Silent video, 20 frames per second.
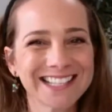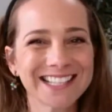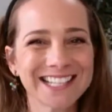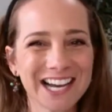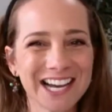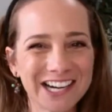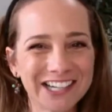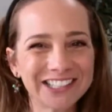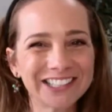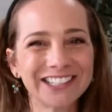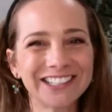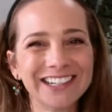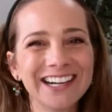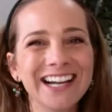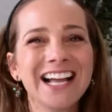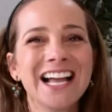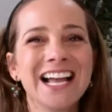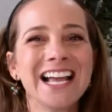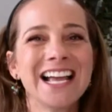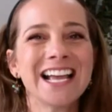so
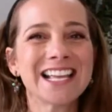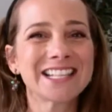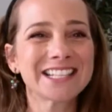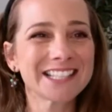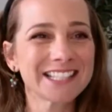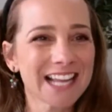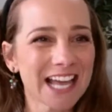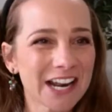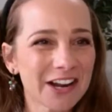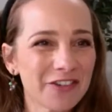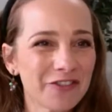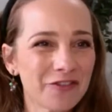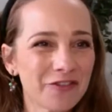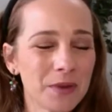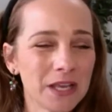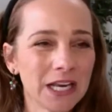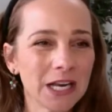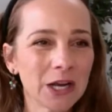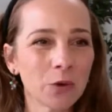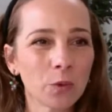instead of
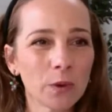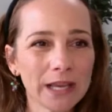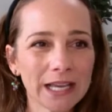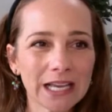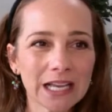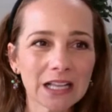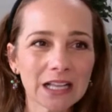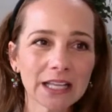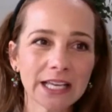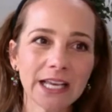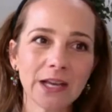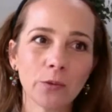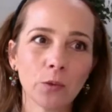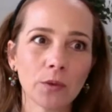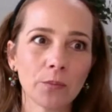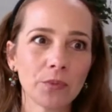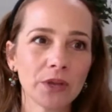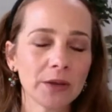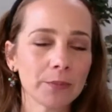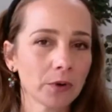meeting weekly,
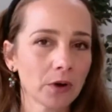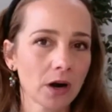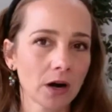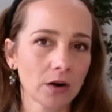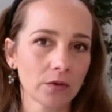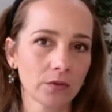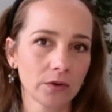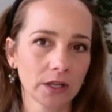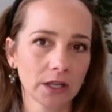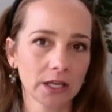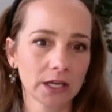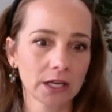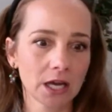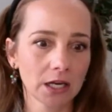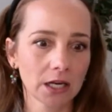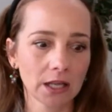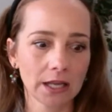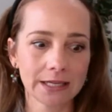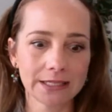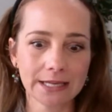when people are really
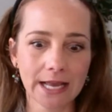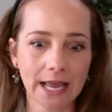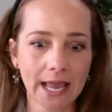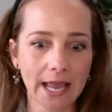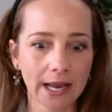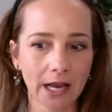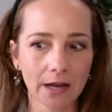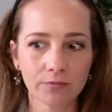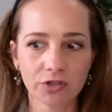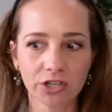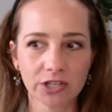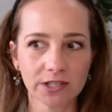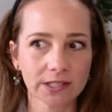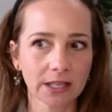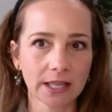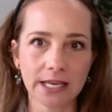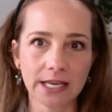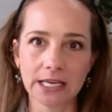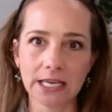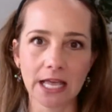kind of like, dang, I'm
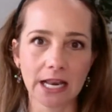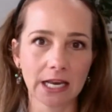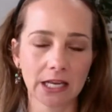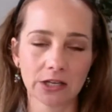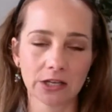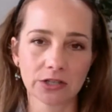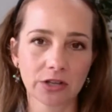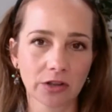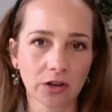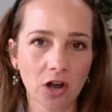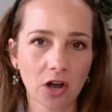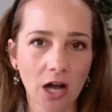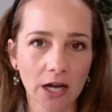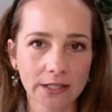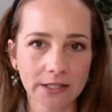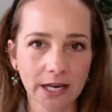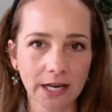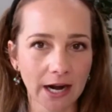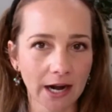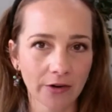just like getting into the
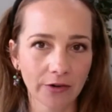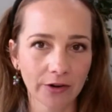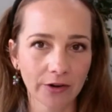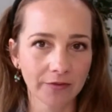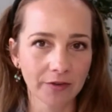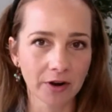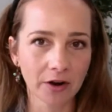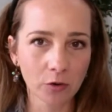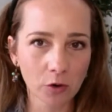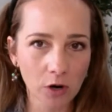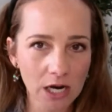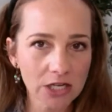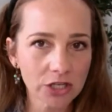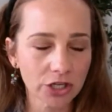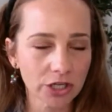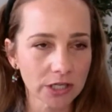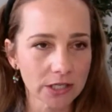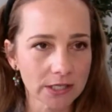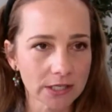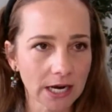content, I don't even have
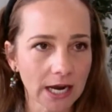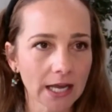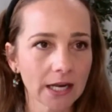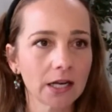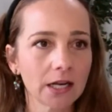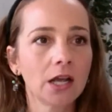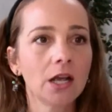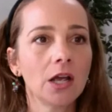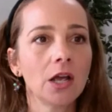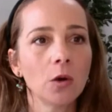questions yet.